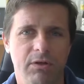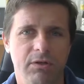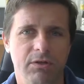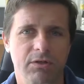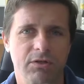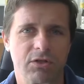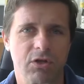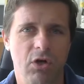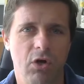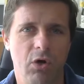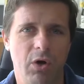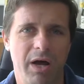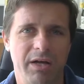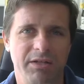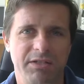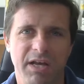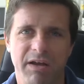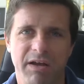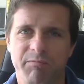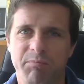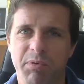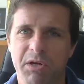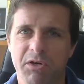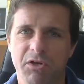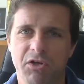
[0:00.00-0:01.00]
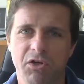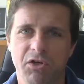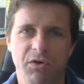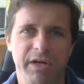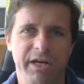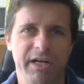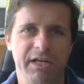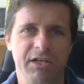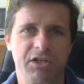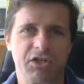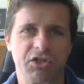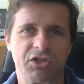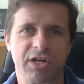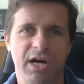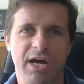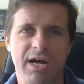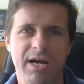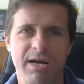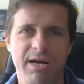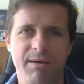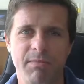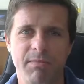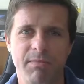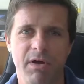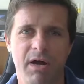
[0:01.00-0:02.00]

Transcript: so as I've been doing each time,